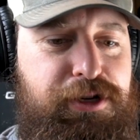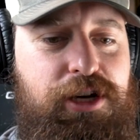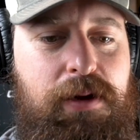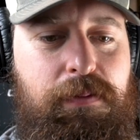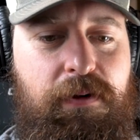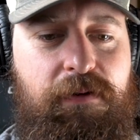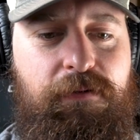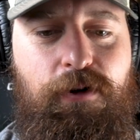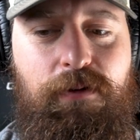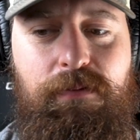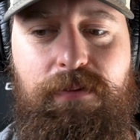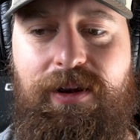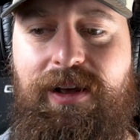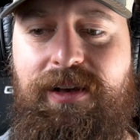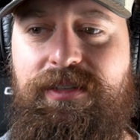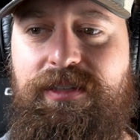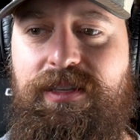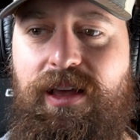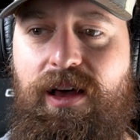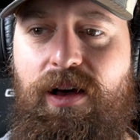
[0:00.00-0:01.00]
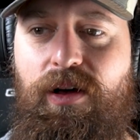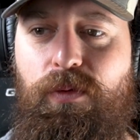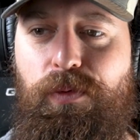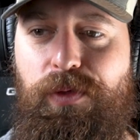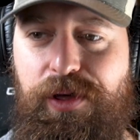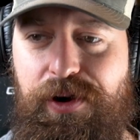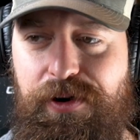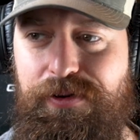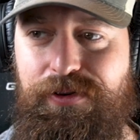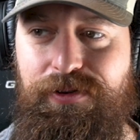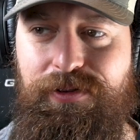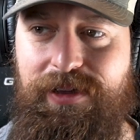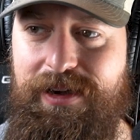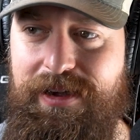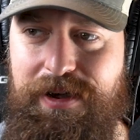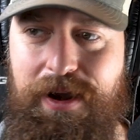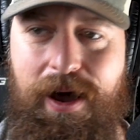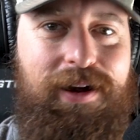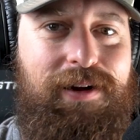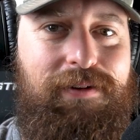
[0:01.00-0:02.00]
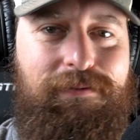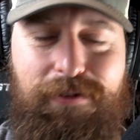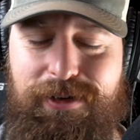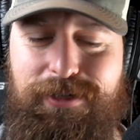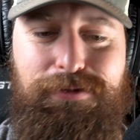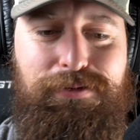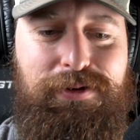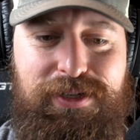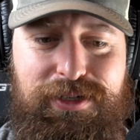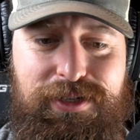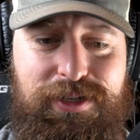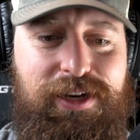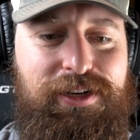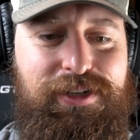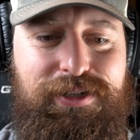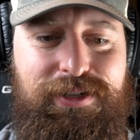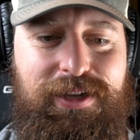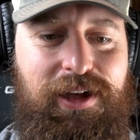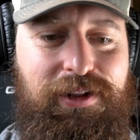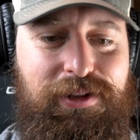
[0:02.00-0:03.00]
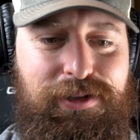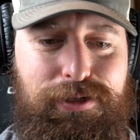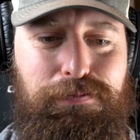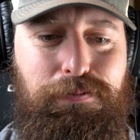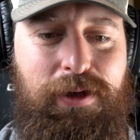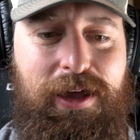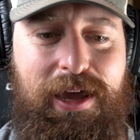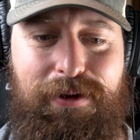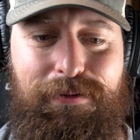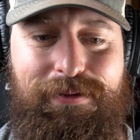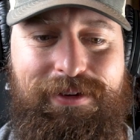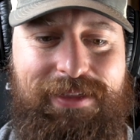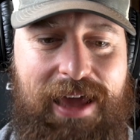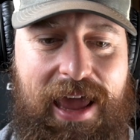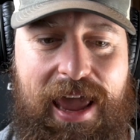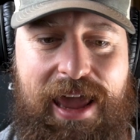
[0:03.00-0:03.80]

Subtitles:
shape, or form, because literally none of us exist on this planet with